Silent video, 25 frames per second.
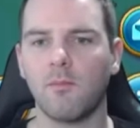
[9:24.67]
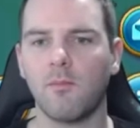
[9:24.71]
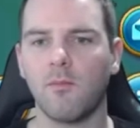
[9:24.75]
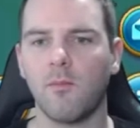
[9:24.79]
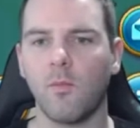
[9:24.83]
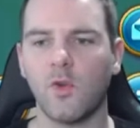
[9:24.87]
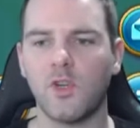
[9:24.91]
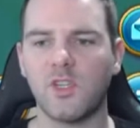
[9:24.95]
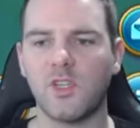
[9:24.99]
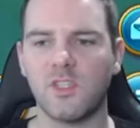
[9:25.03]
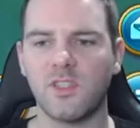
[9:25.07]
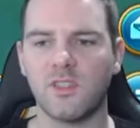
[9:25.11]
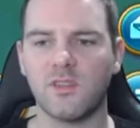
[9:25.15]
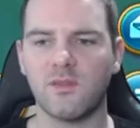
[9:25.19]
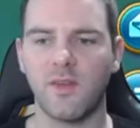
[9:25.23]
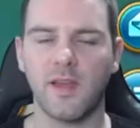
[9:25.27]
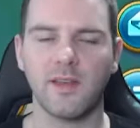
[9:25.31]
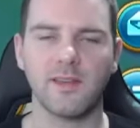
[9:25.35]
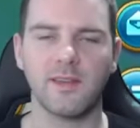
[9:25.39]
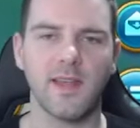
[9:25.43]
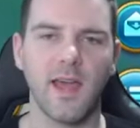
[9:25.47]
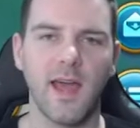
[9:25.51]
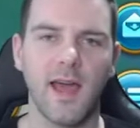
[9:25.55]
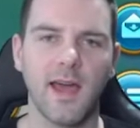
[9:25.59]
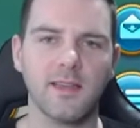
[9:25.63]
which is
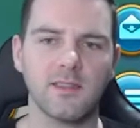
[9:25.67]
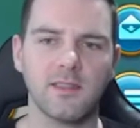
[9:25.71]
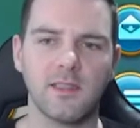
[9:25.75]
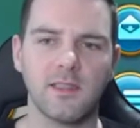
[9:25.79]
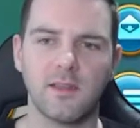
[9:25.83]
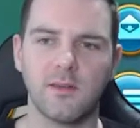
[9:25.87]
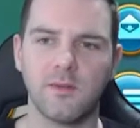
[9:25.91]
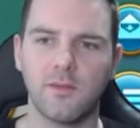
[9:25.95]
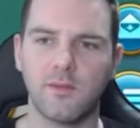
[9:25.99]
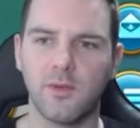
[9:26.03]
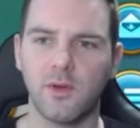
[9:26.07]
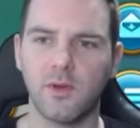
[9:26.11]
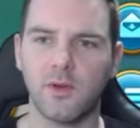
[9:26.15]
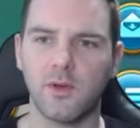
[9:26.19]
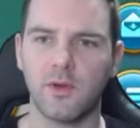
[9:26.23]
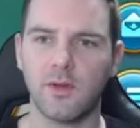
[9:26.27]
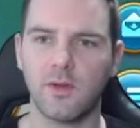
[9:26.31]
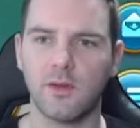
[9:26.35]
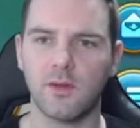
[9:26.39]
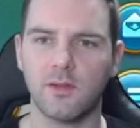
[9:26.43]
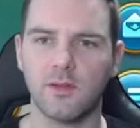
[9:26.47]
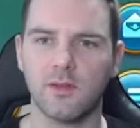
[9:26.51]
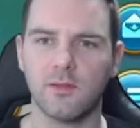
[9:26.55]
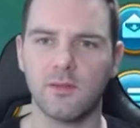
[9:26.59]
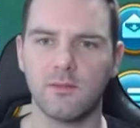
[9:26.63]
fantastic for
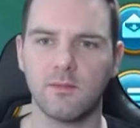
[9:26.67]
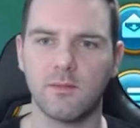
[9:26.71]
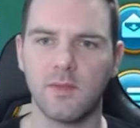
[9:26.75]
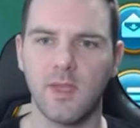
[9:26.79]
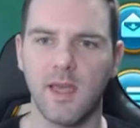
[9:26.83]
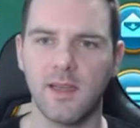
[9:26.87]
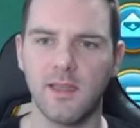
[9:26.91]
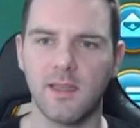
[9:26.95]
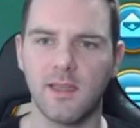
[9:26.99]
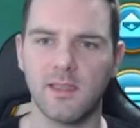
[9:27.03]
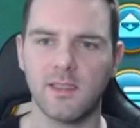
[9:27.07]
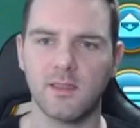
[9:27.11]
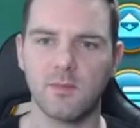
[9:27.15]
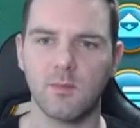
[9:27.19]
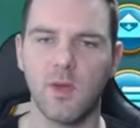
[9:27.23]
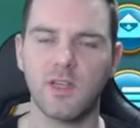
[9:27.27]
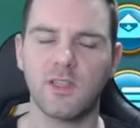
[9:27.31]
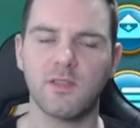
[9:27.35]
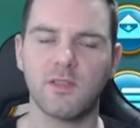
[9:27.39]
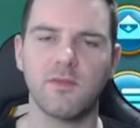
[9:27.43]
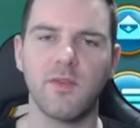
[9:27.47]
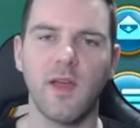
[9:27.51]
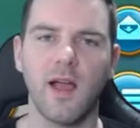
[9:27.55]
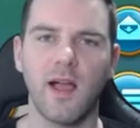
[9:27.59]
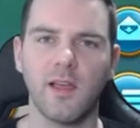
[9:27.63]
getting as much
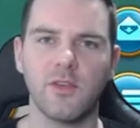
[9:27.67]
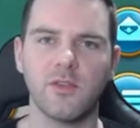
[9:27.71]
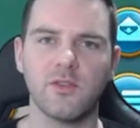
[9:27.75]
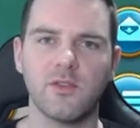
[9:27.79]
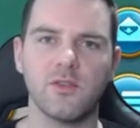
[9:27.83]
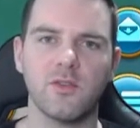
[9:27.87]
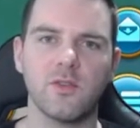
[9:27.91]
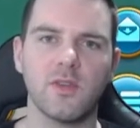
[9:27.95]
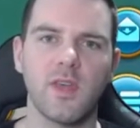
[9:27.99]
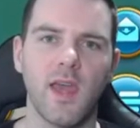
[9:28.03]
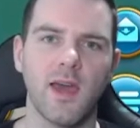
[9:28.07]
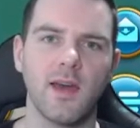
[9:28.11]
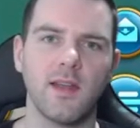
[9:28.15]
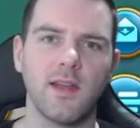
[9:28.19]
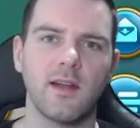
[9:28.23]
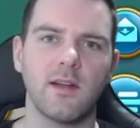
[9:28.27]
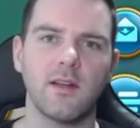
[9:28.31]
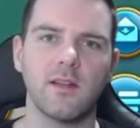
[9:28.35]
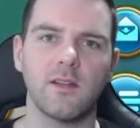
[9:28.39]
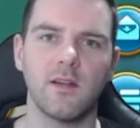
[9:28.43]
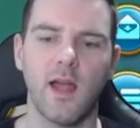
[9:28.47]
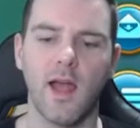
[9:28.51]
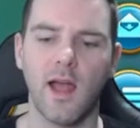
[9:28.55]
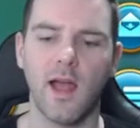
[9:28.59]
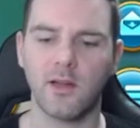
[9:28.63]
value as you can out of
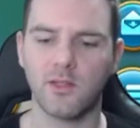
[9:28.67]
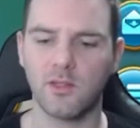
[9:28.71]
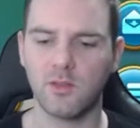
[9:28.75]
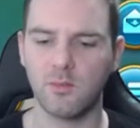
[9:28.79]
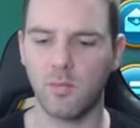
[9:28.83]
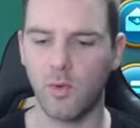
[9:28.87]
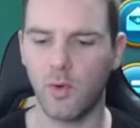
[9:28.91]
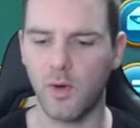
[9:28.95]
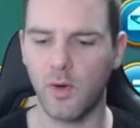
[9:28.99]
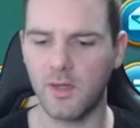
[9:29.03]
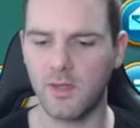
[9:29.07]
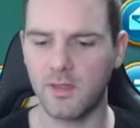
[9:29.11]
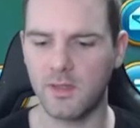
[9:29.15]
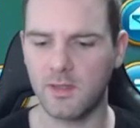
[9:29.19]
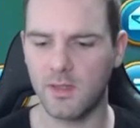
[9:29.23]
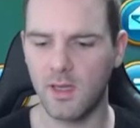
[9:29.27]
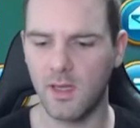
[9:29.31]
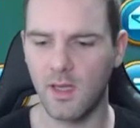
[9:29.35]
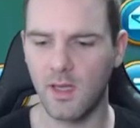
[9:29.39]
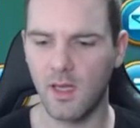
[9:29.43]
your action points.